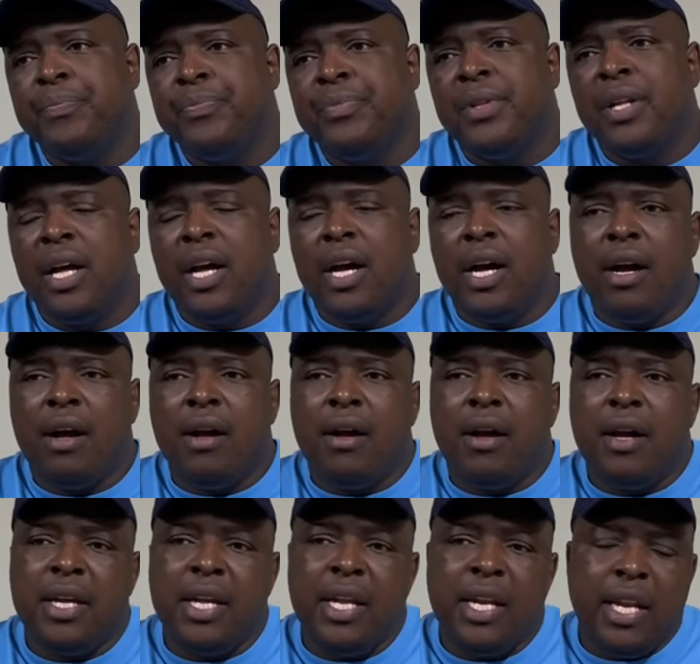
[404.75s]

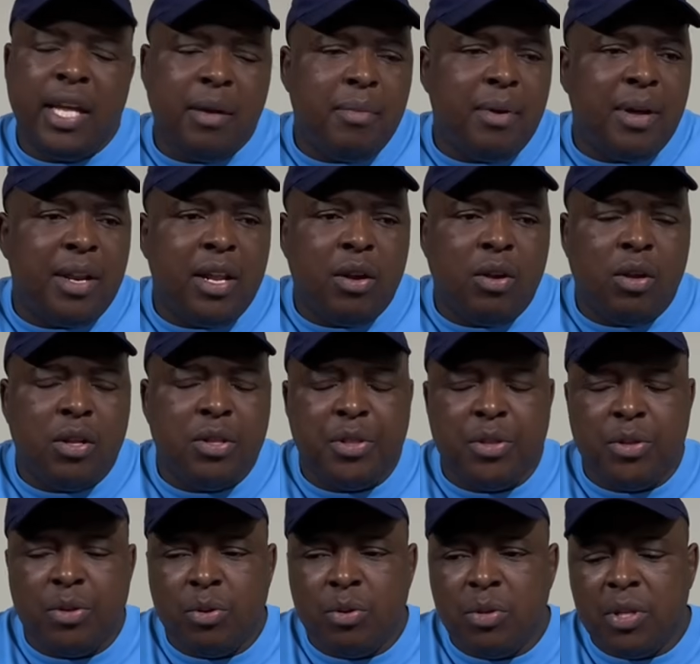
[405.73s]
He labored a lot
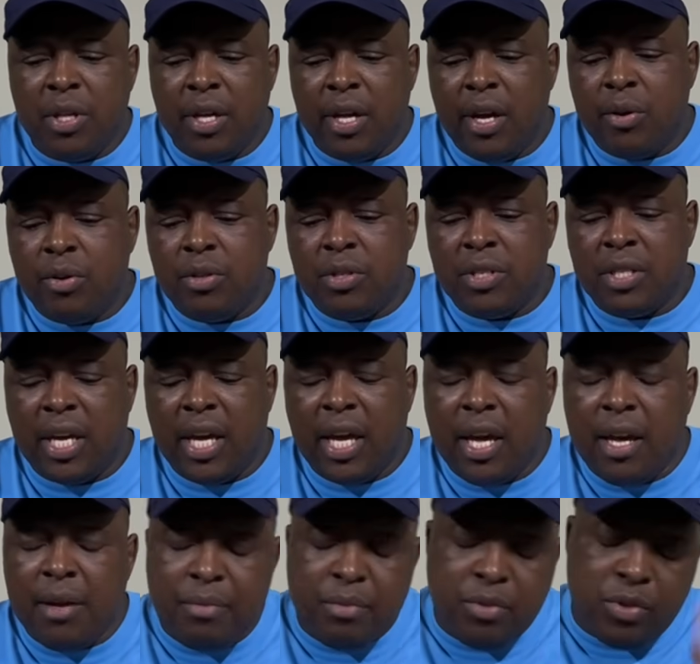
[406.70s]
through the Arrows
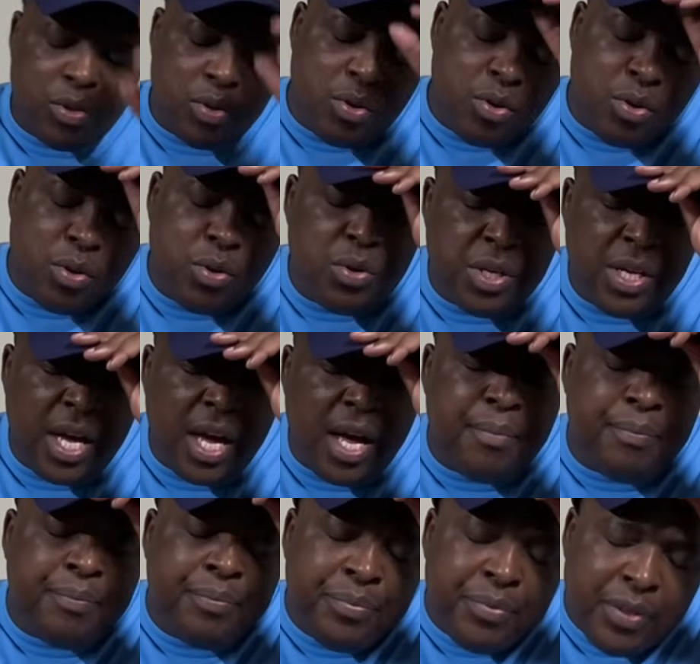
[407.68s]
game. So yeah,
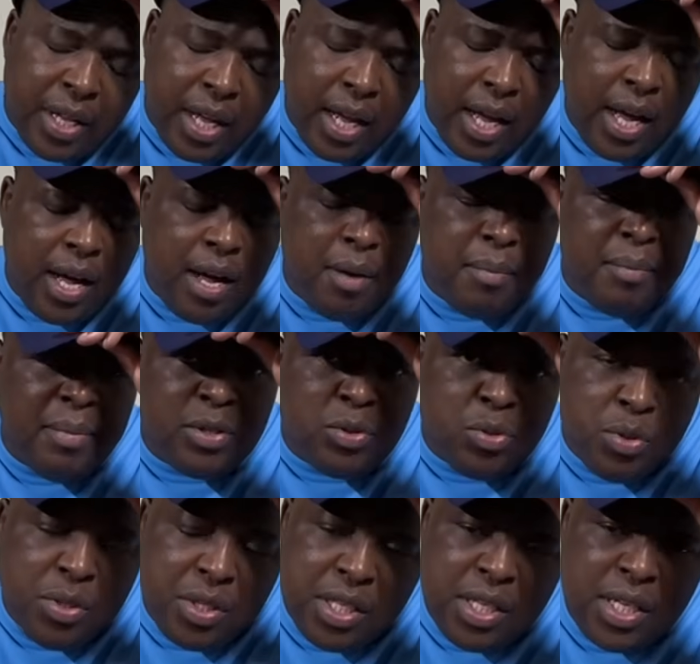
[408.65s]

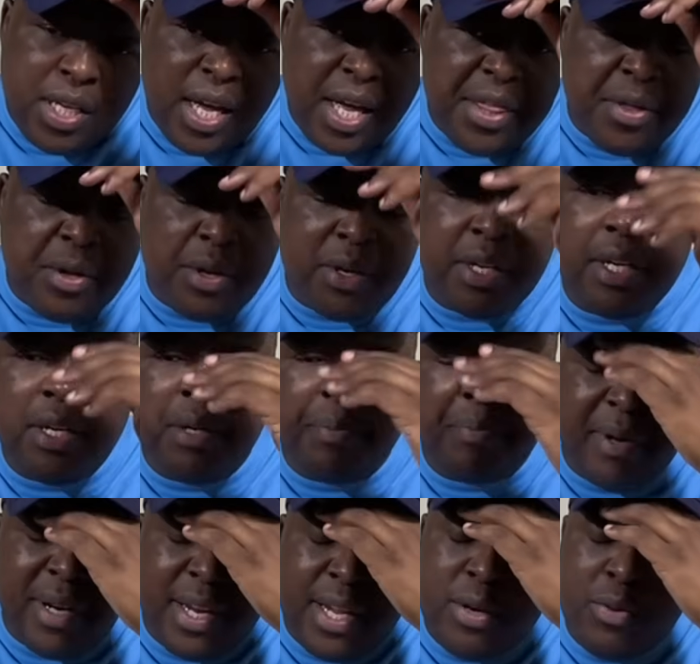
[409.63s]
Batusi, I thought he
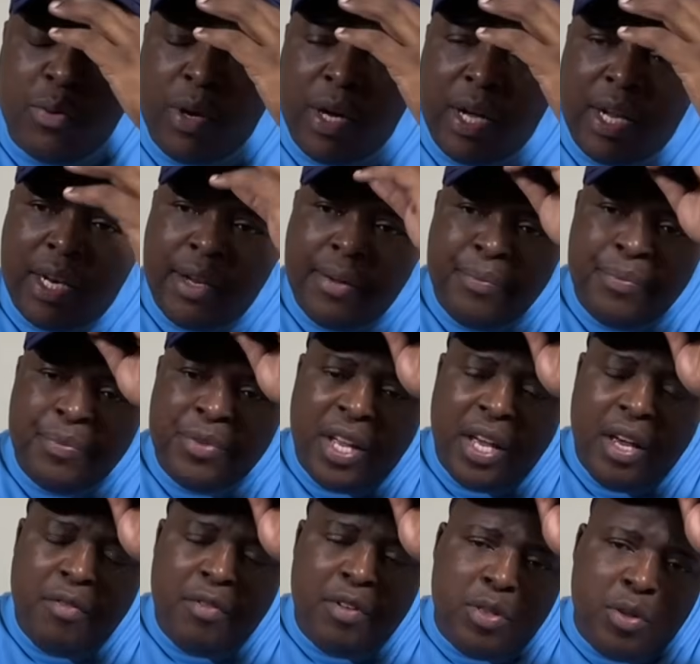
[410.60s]
played well,
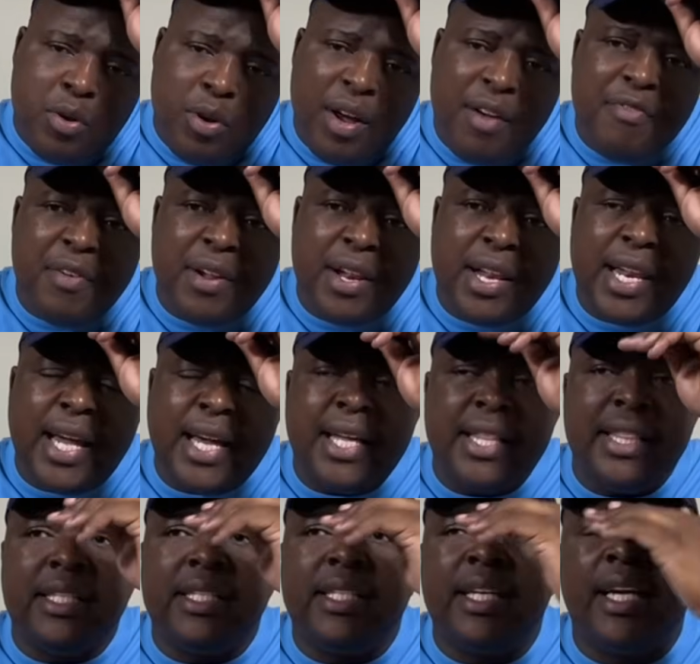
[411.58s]
even though I felt like
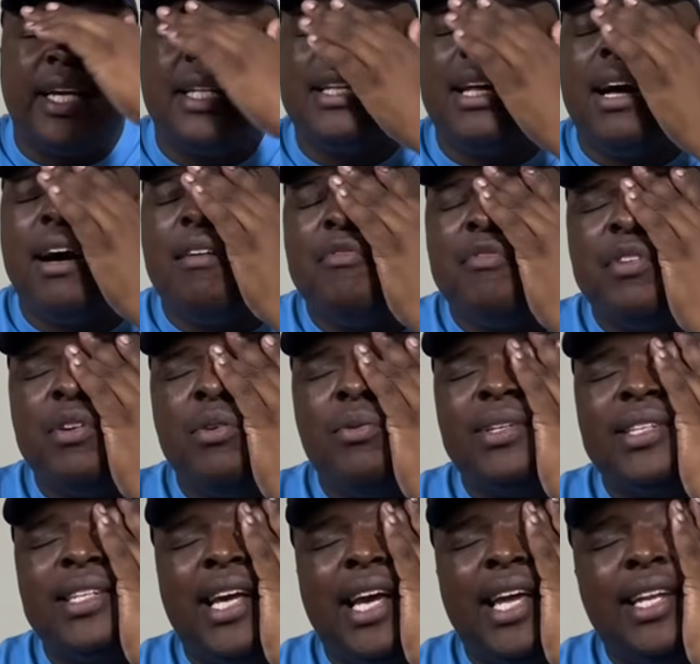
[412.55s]
in the second half he
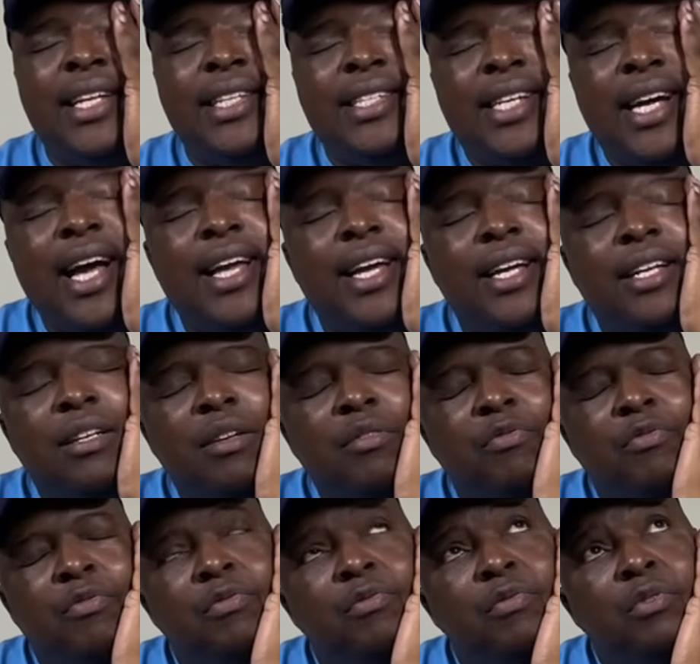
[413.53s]
was getting tired.
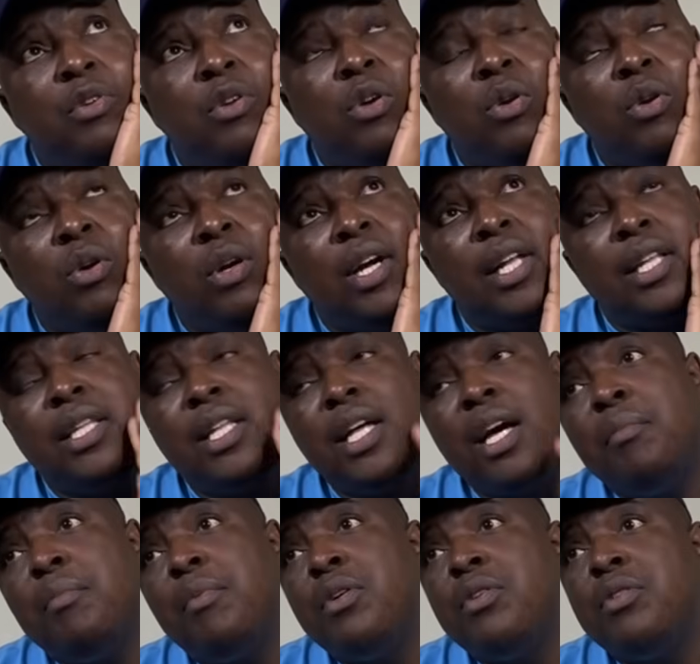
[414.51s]
If you look at the
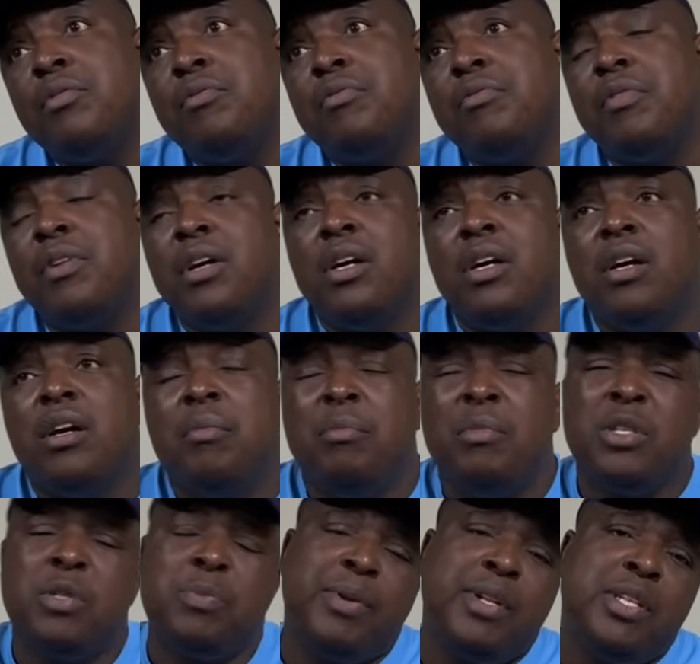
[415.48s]
amount of
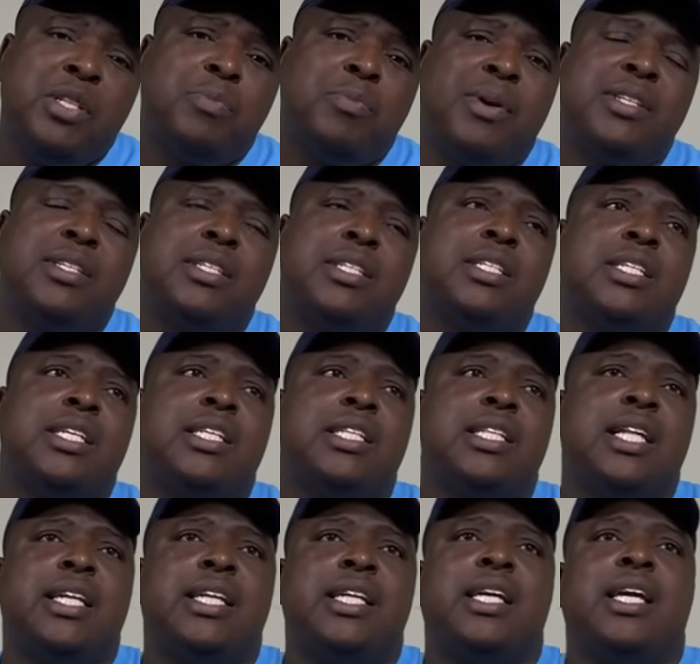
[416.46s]
misplaced passes
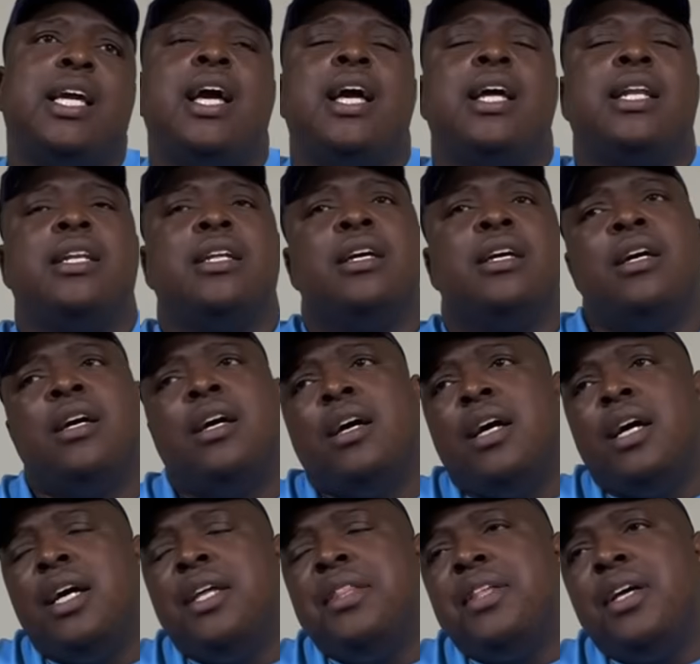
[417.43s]
that he had
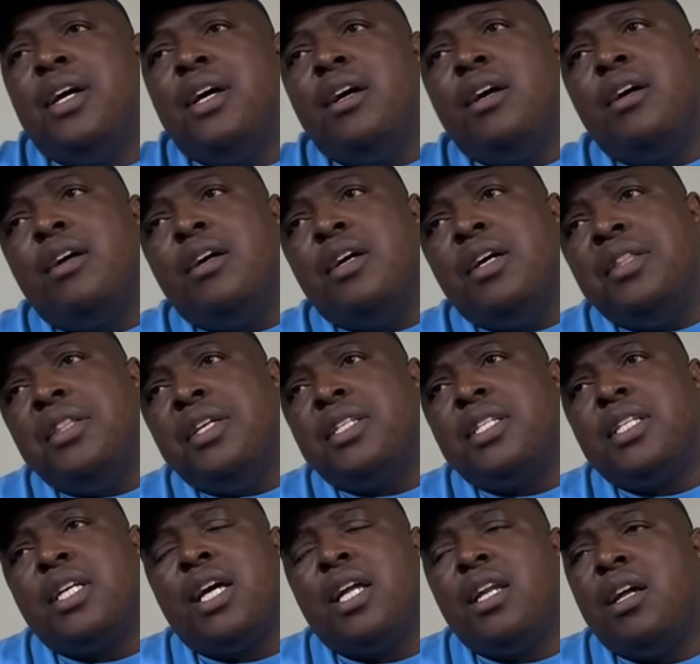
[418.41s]
in the
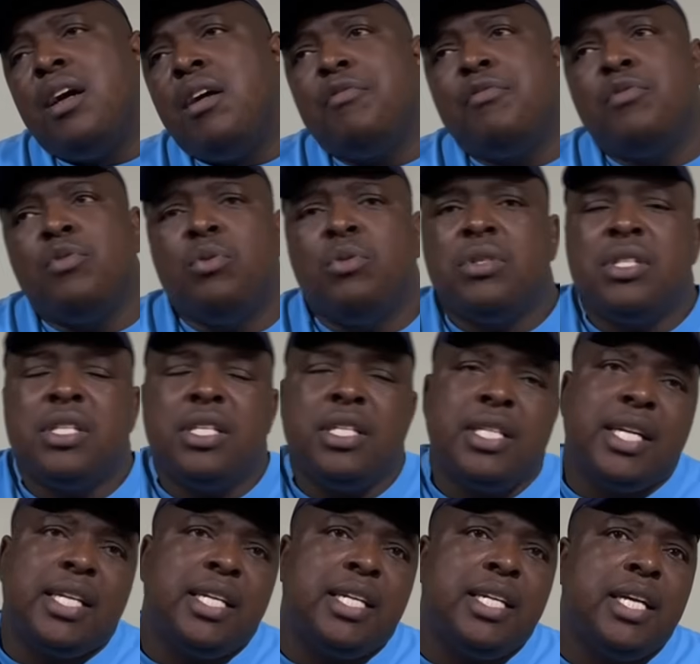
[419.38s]
second half, you will see
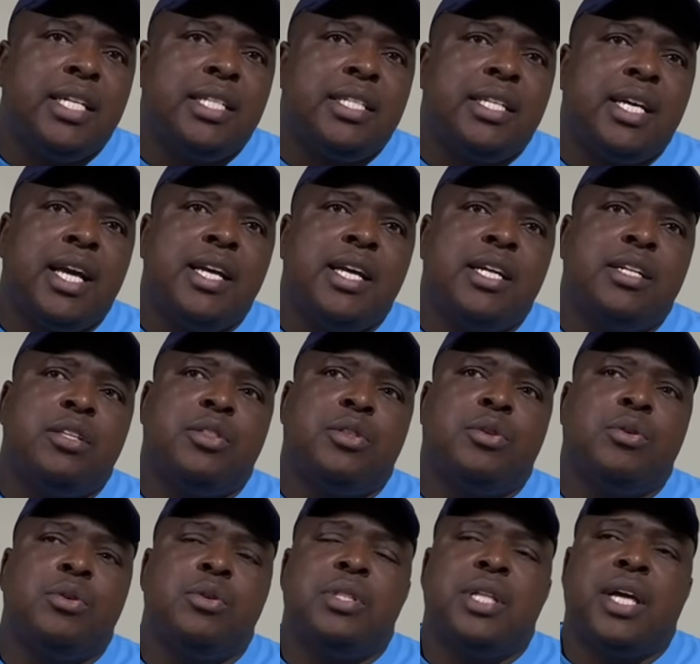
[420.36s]
that he had tired
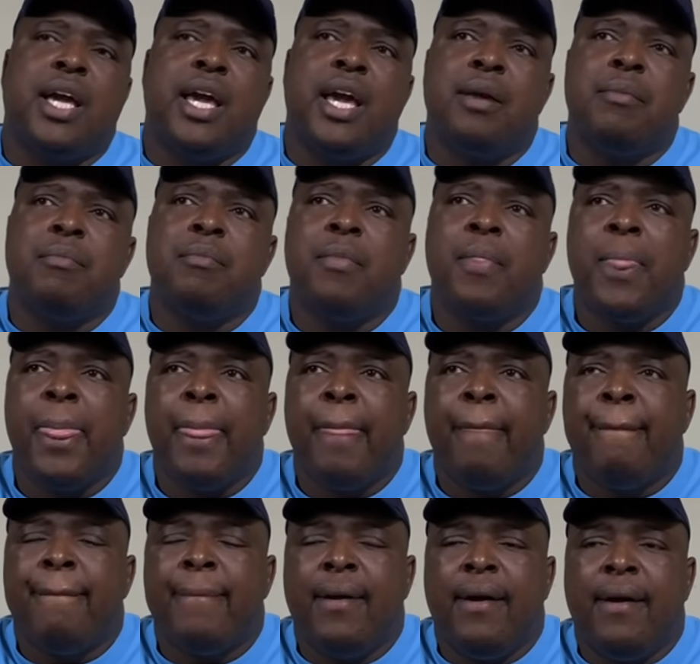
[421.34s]
through the game.
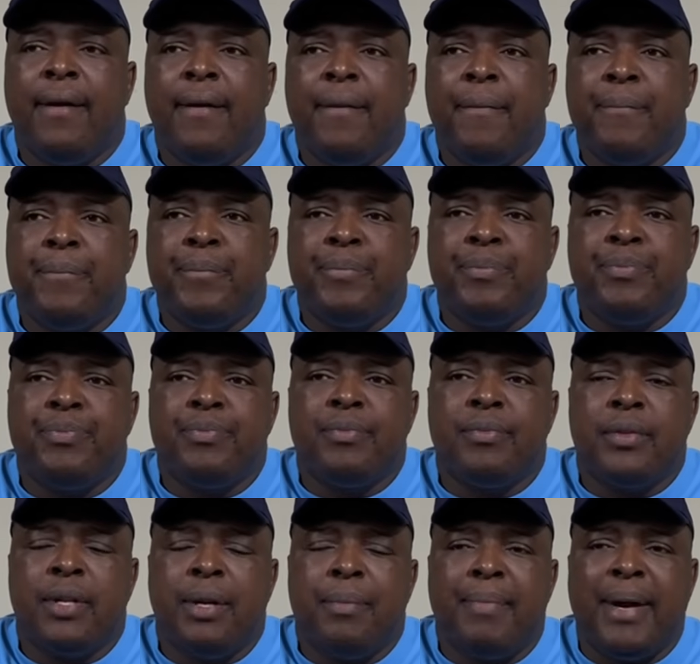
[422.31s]

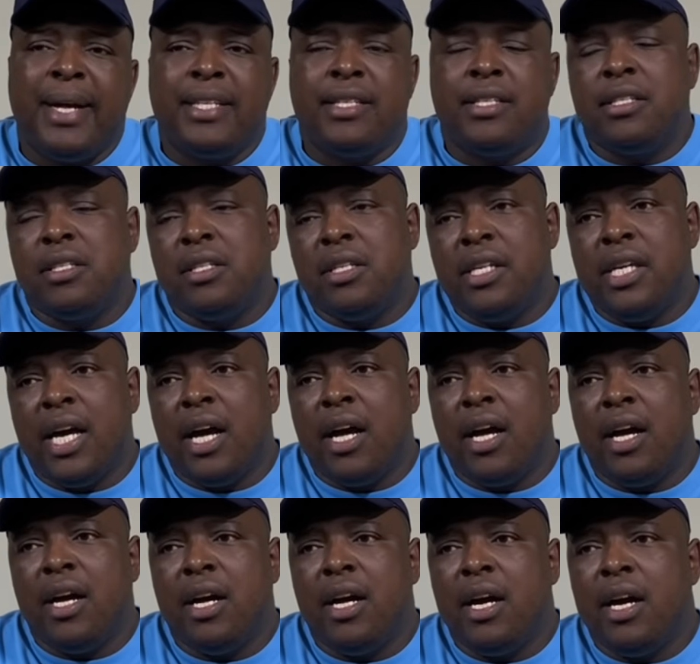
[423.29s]
But yeah,
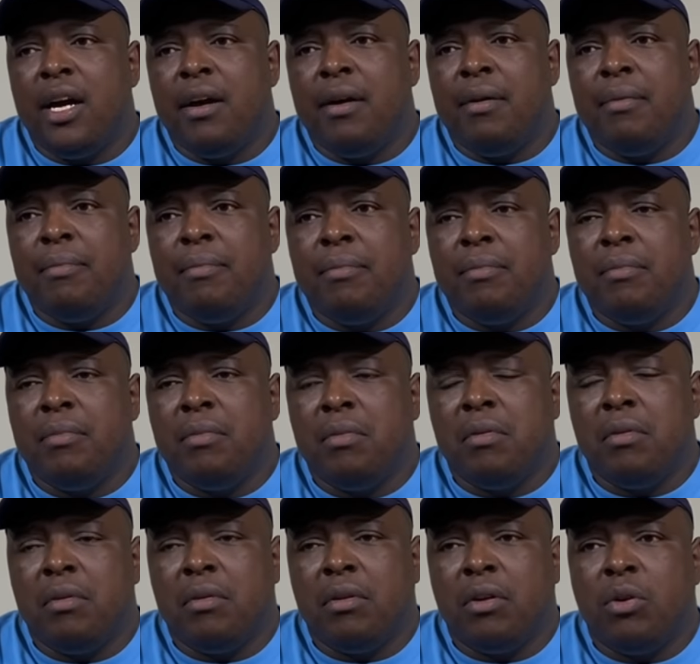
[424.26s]

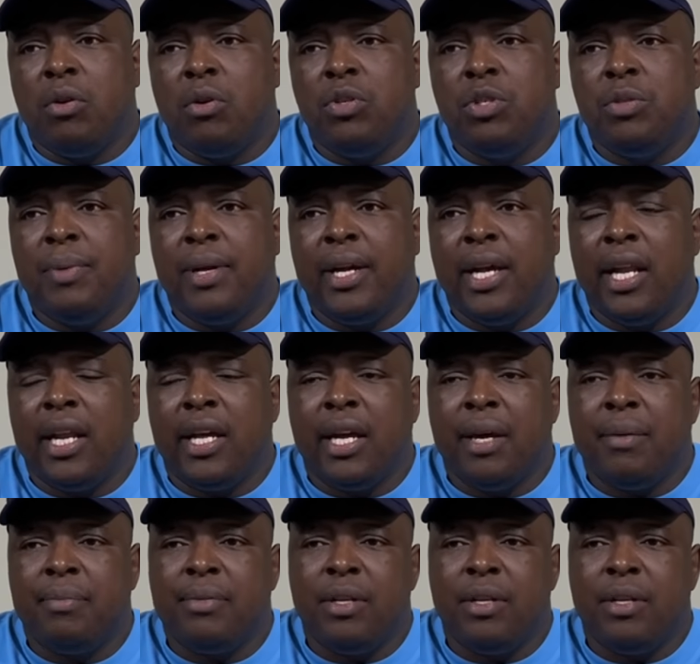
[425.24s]
Coach Miguel kept him